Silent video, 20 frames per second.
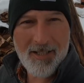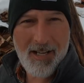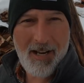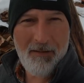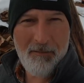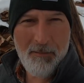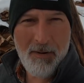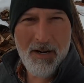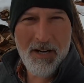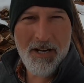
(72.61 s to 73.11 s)

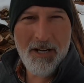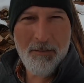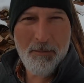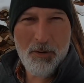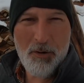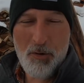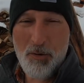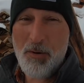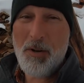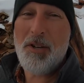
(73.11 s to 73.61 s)
save money
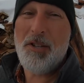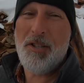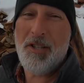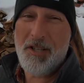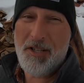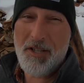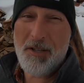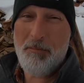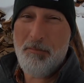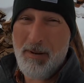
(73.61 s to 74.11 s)
number two because
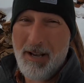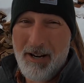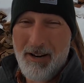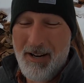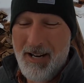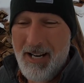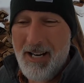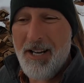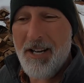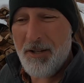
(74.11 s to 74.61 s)
it's just better
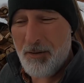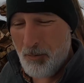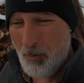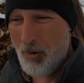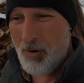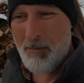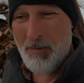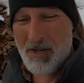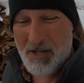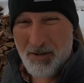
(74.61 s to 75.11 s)
heat and it's
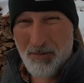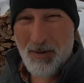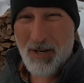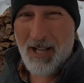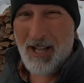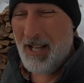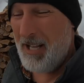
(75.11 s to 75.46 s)
warmer she really